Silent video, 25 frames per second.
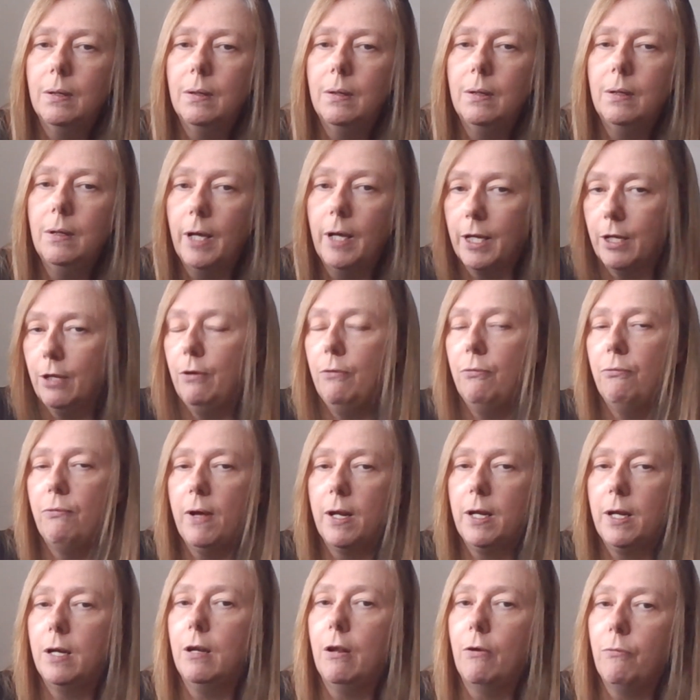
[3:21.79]
like you fell
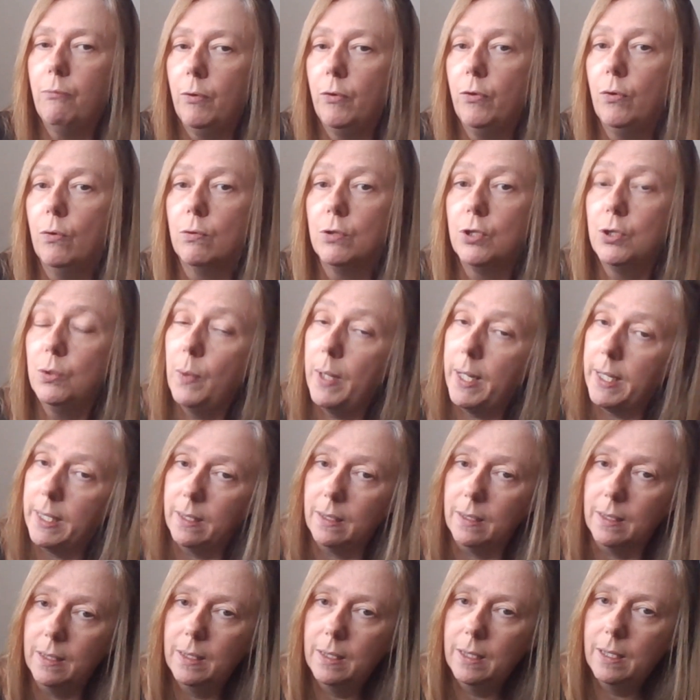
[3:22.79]
in love with your twin,